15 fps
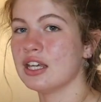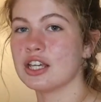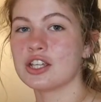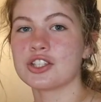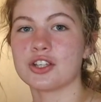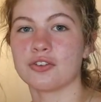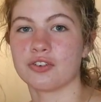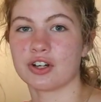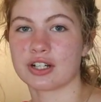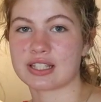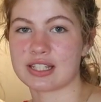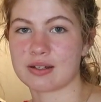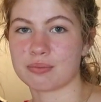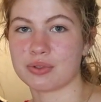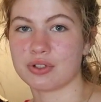So for
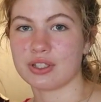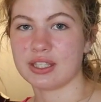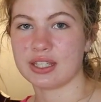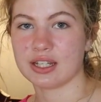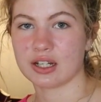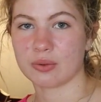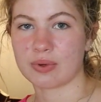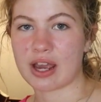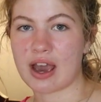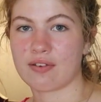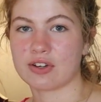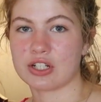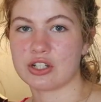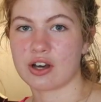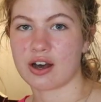example, here we
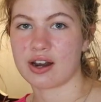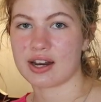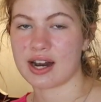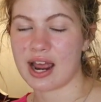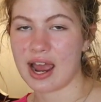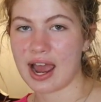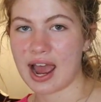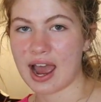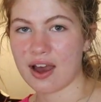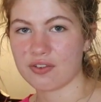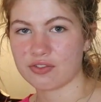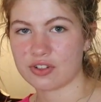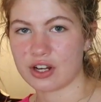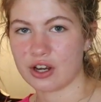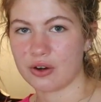have a dotted
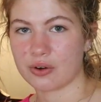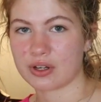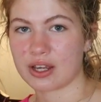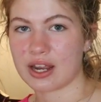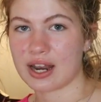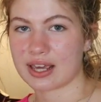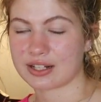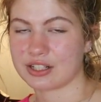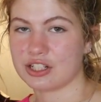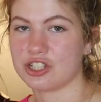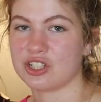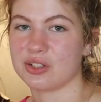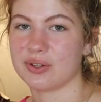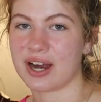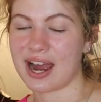half note connected
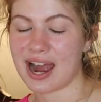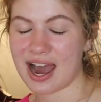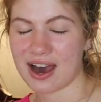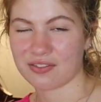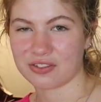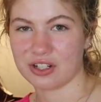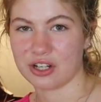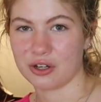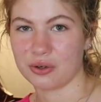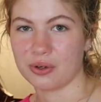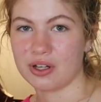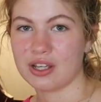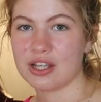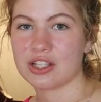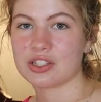to a half note.
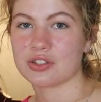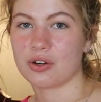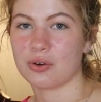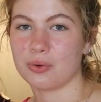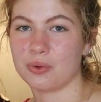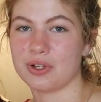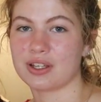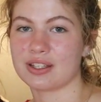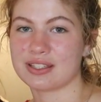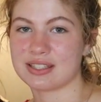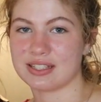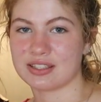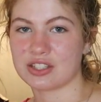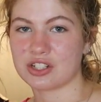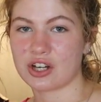So
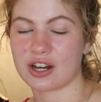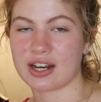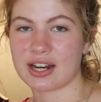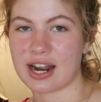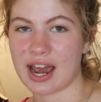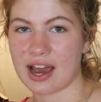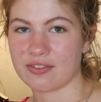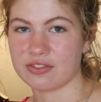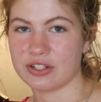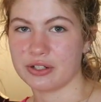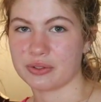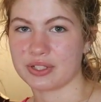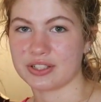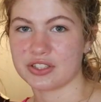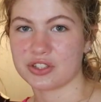since a dotted half
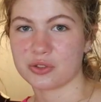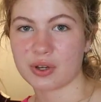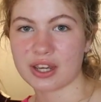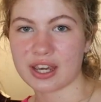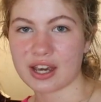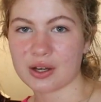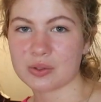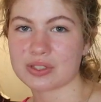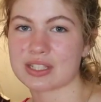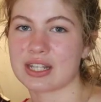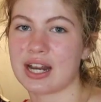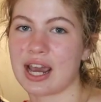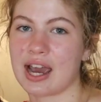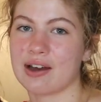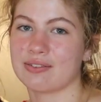note gets 3 counts
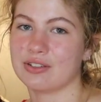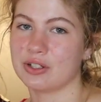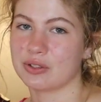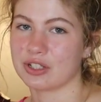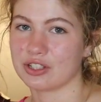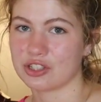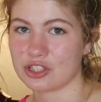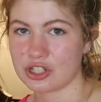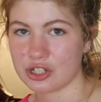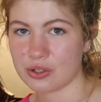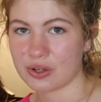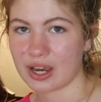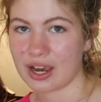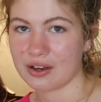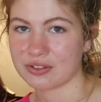and a half note gets
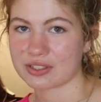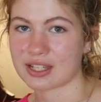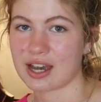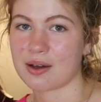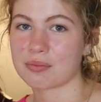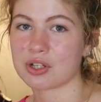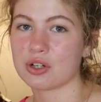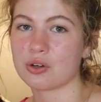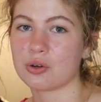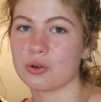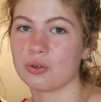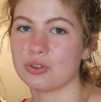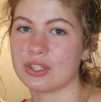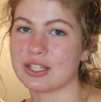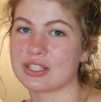2 counts, I'm going to
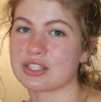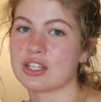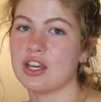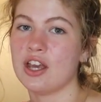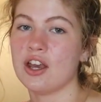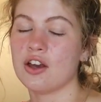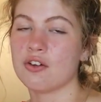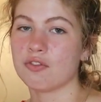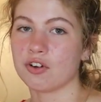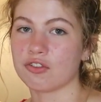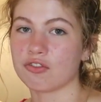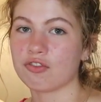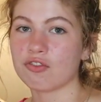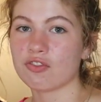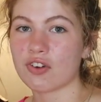hold this for
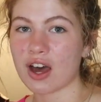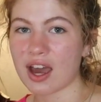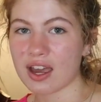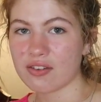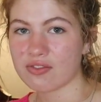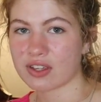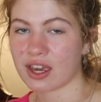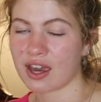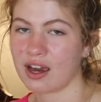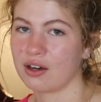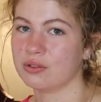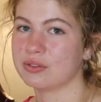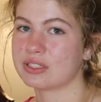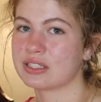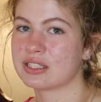5
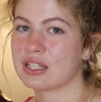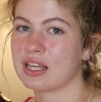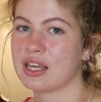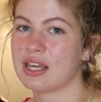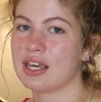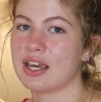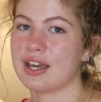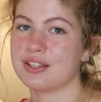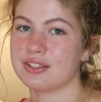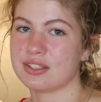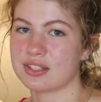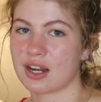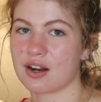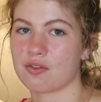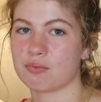counts
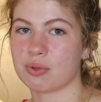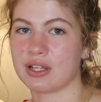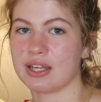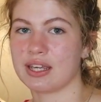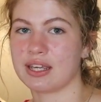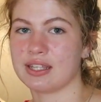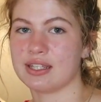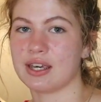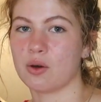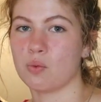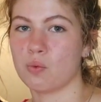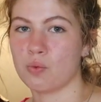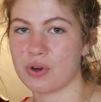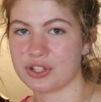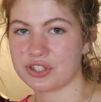instead of playing
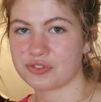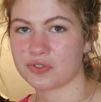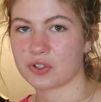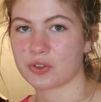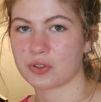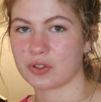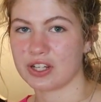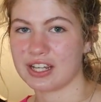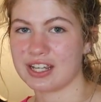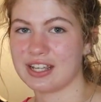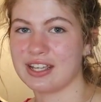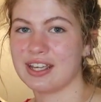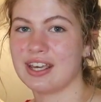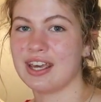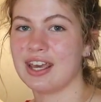it once for
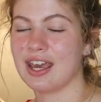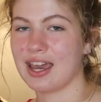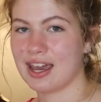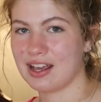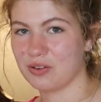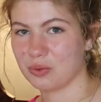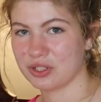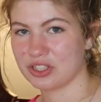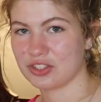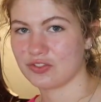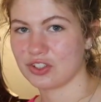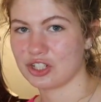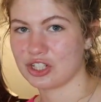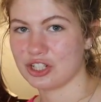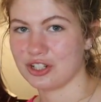3 and once
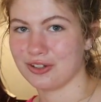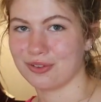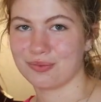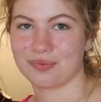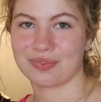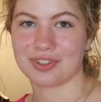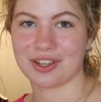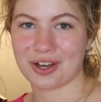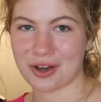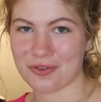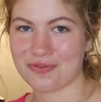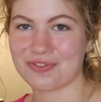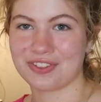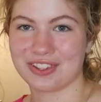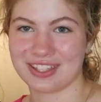for 2.
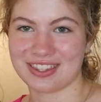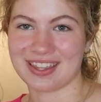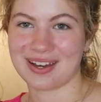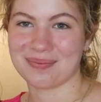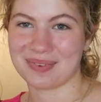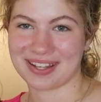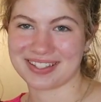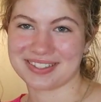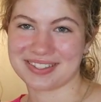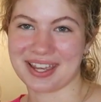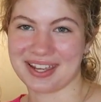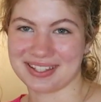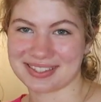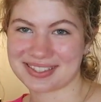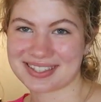Hopefully that makes
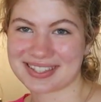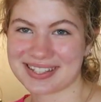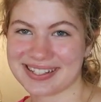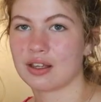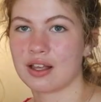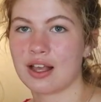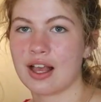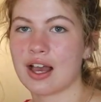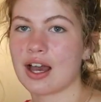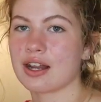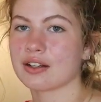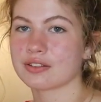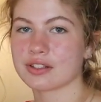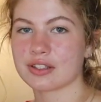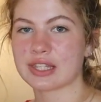sense.
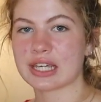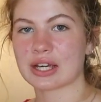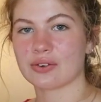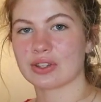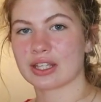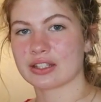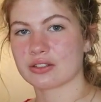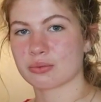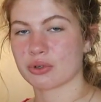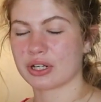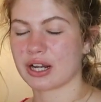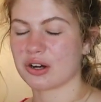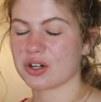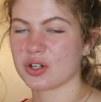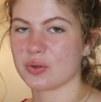Another thing I would like to
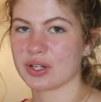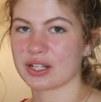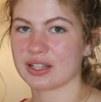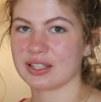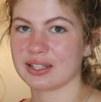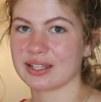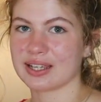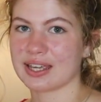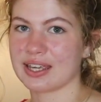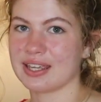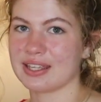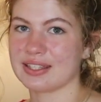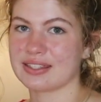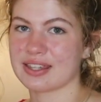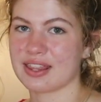point out quickly
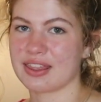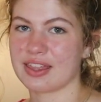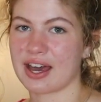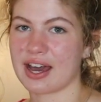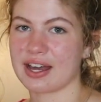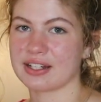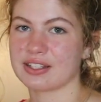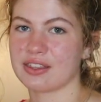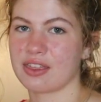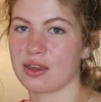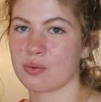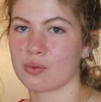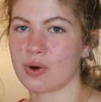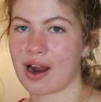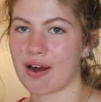is that
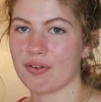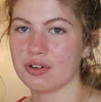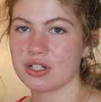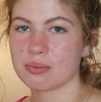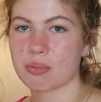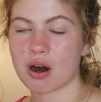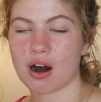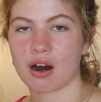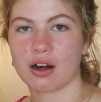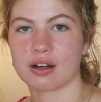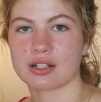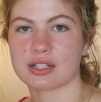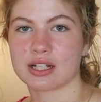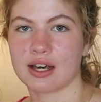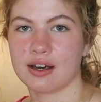the round
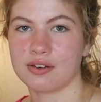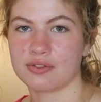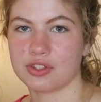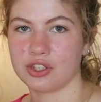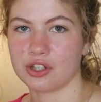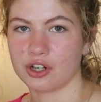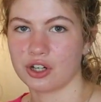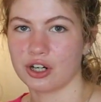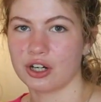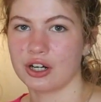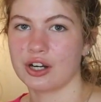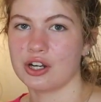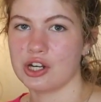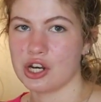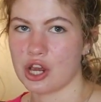part of
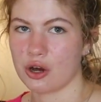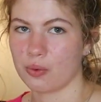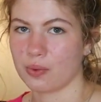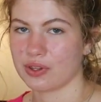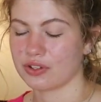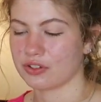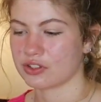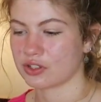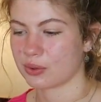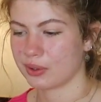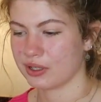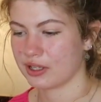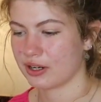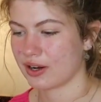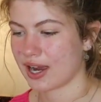your note, whether it's a
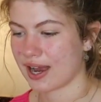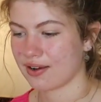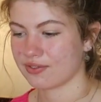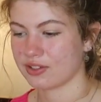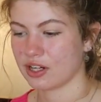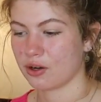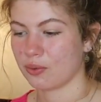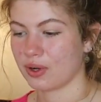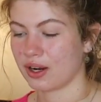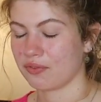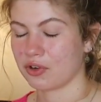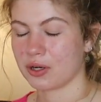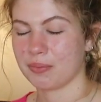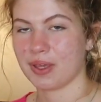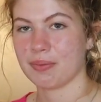quarter note, half note,
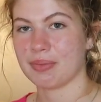whatever it may